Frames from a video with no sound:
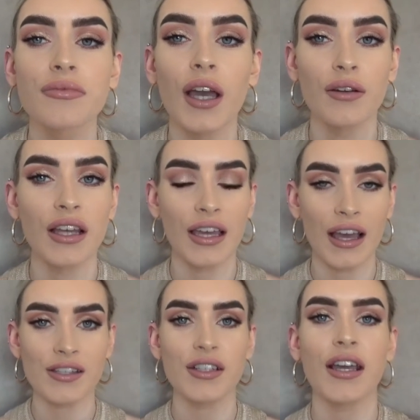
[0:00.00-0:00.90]
only
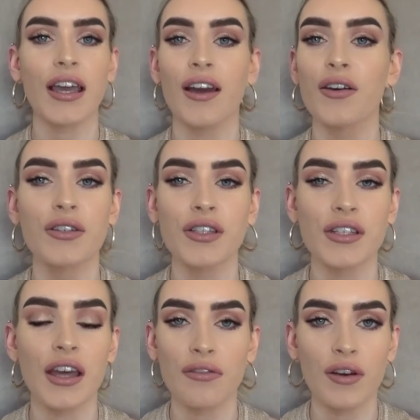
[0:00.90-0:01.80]
yesterday. I couldn't
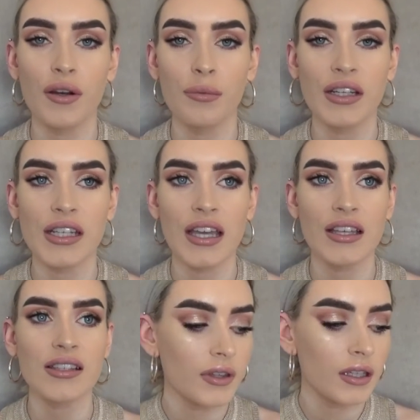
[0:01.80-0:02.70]
do that for a couple of
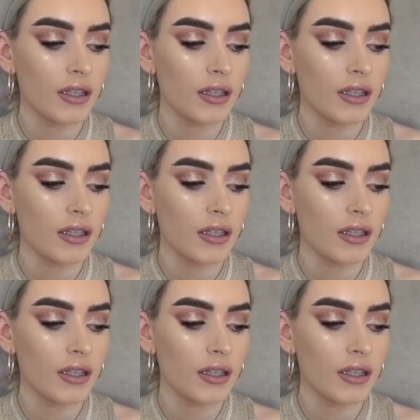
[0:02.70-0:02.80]
days.